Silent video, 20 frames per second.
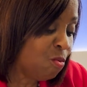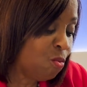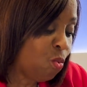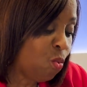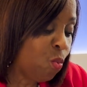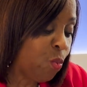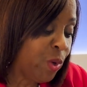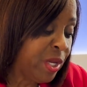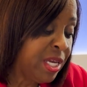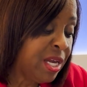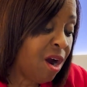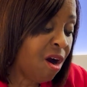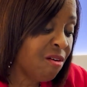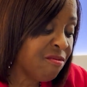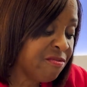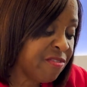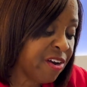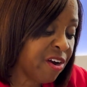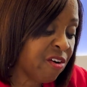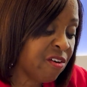We are
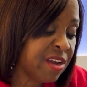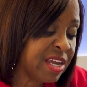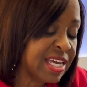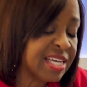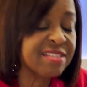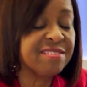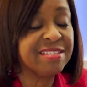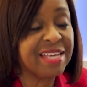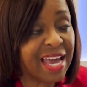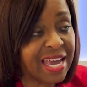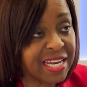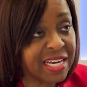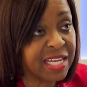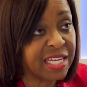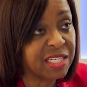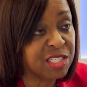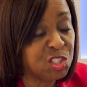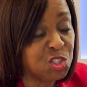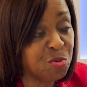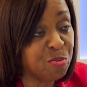very
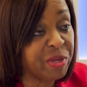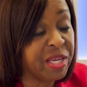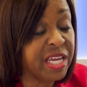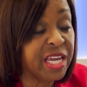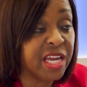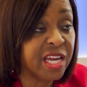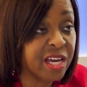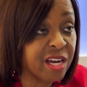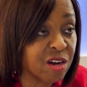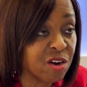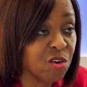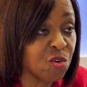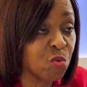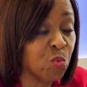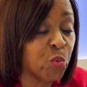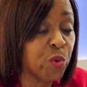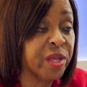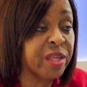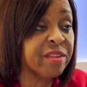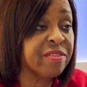excited to be here
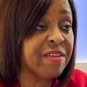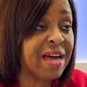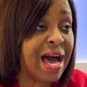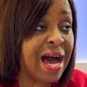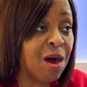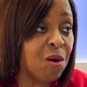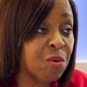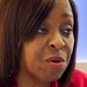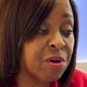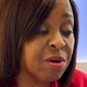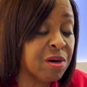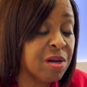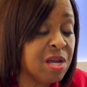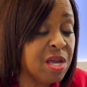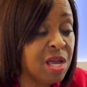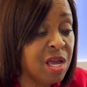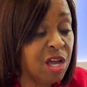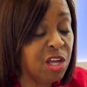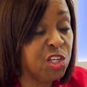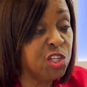with our
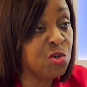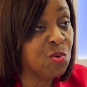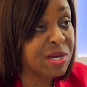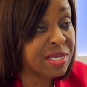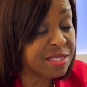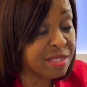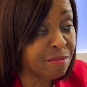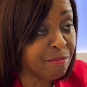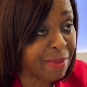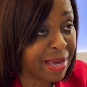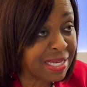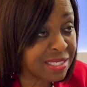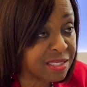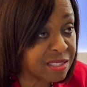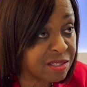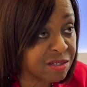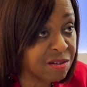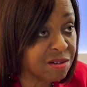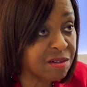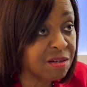U.S.
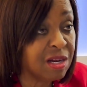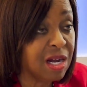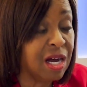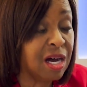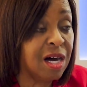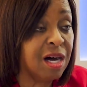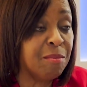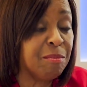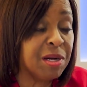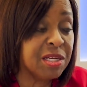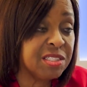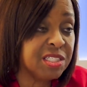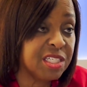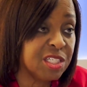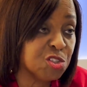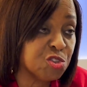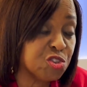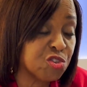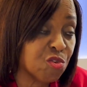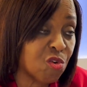Ambassador,
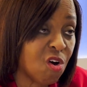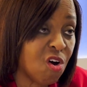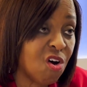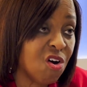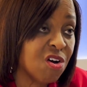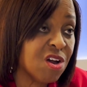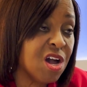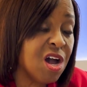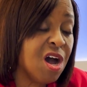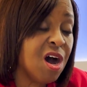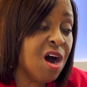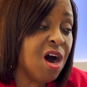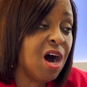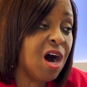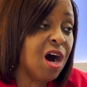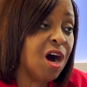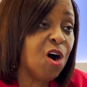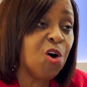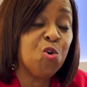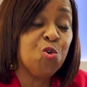Martina Strong,
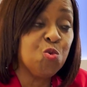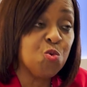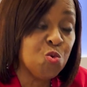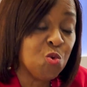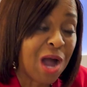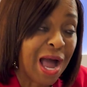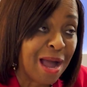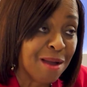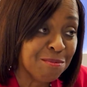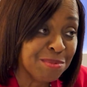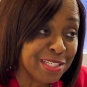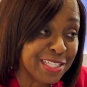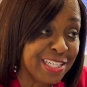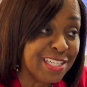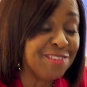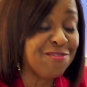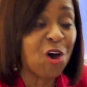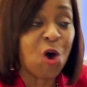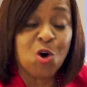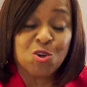who I
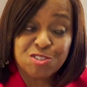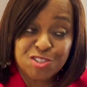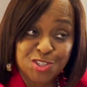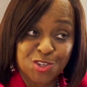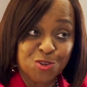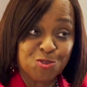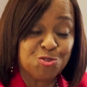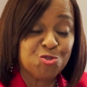believe also